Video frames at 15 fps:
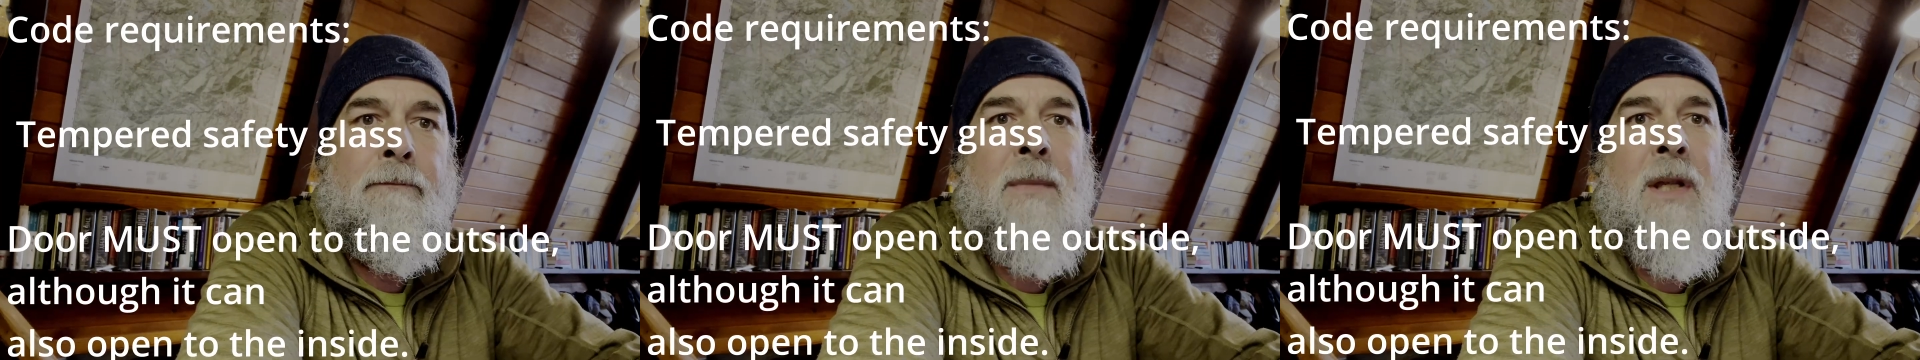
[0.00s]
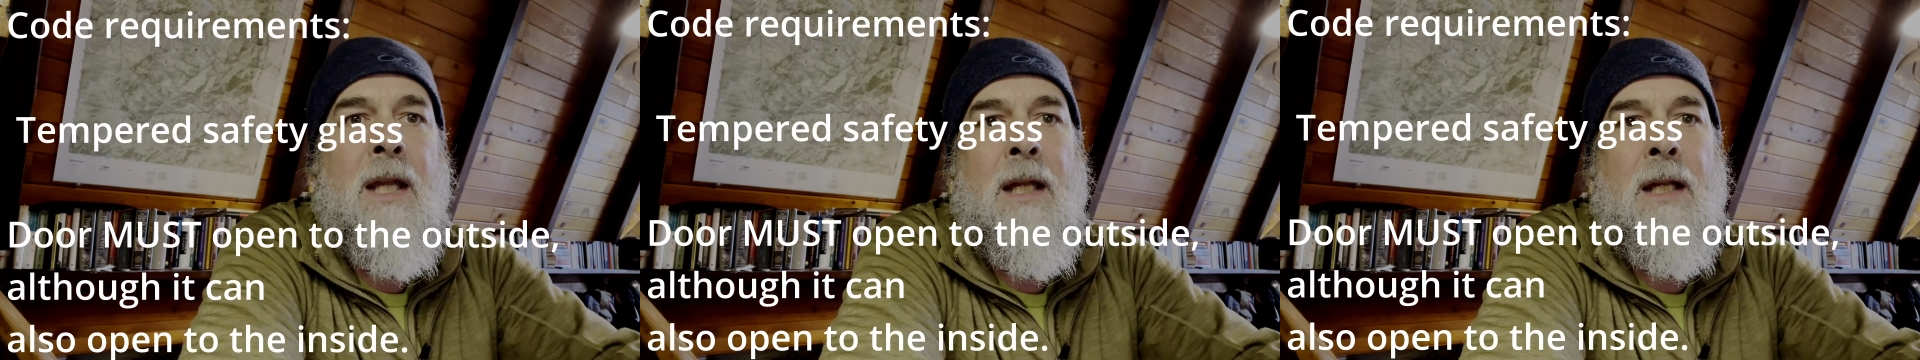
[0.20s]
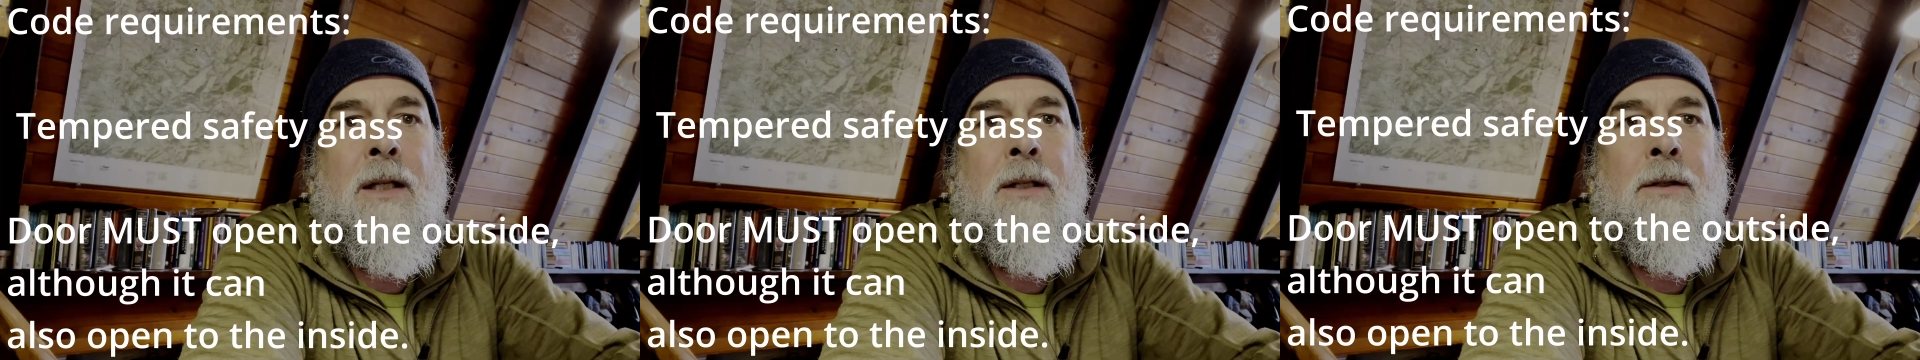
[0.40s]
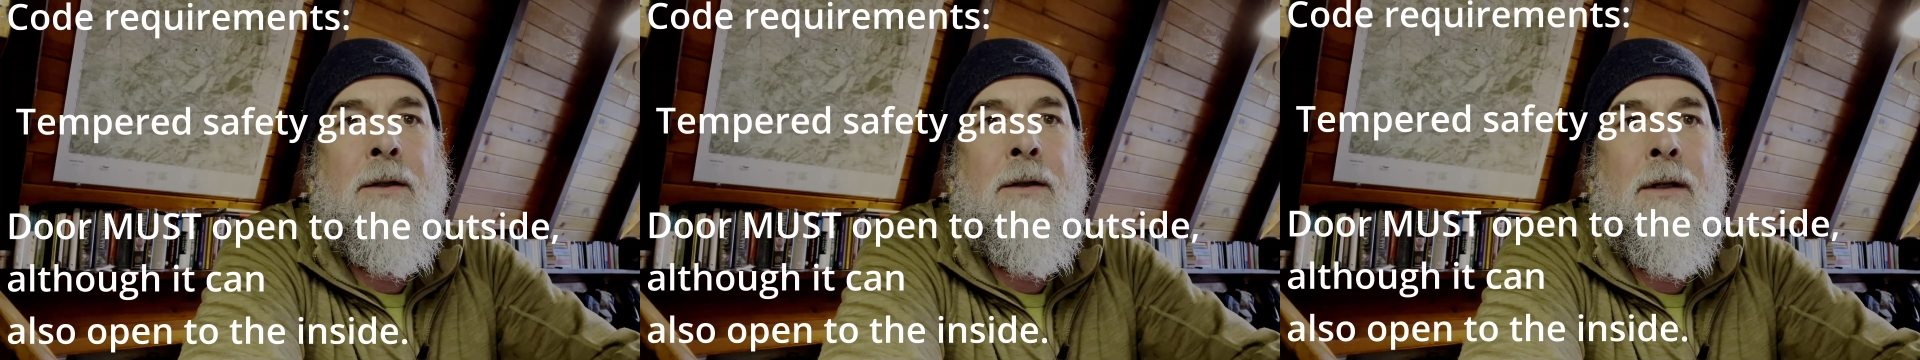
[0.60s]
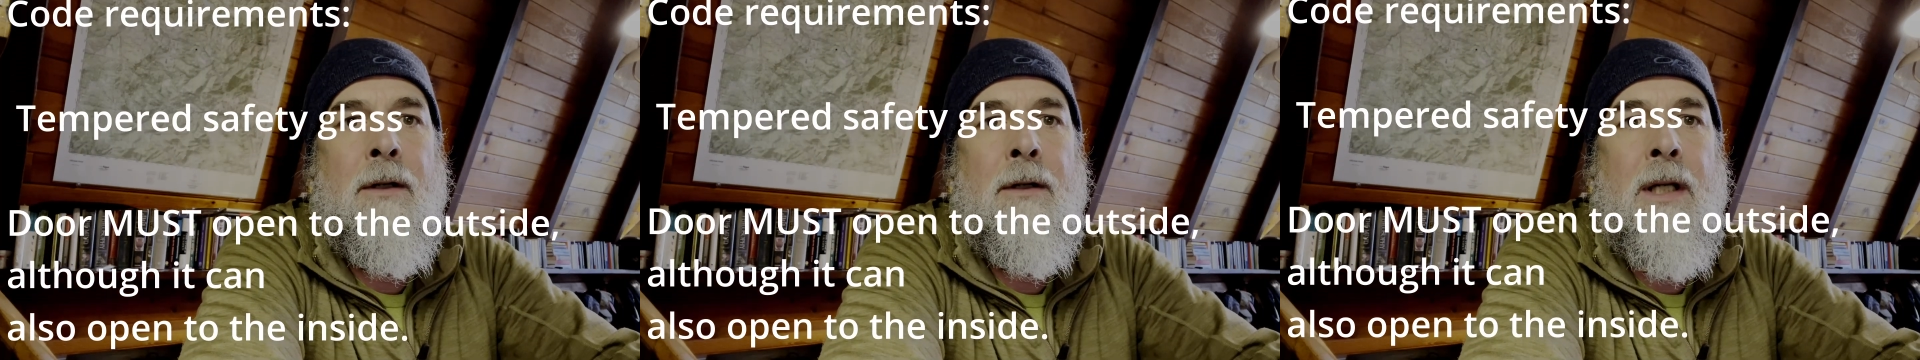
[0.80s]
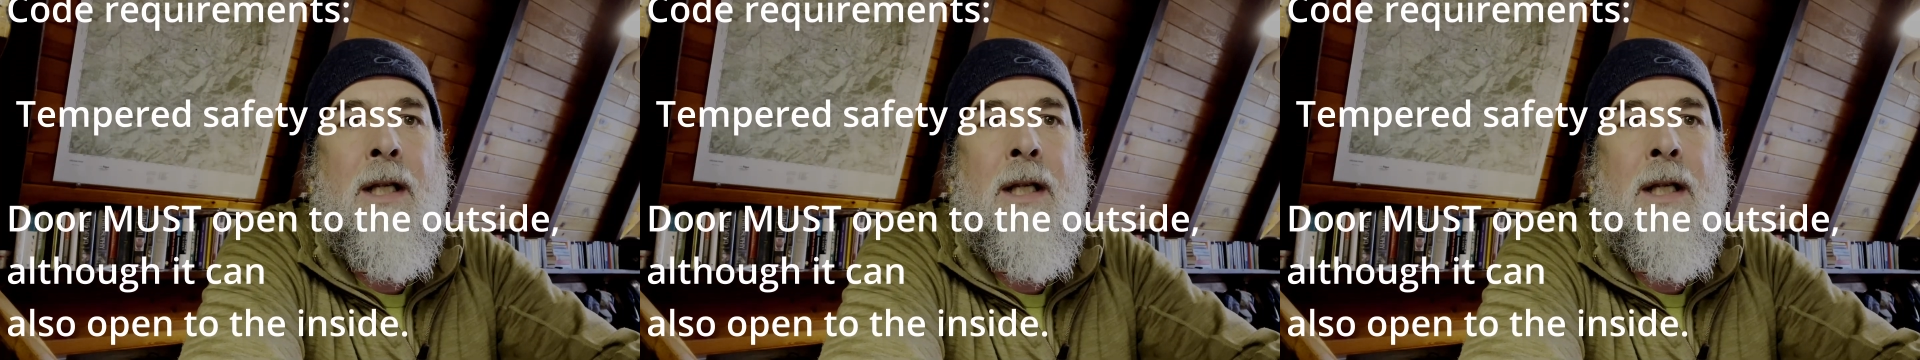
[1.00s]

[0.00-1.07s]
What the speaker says: and you're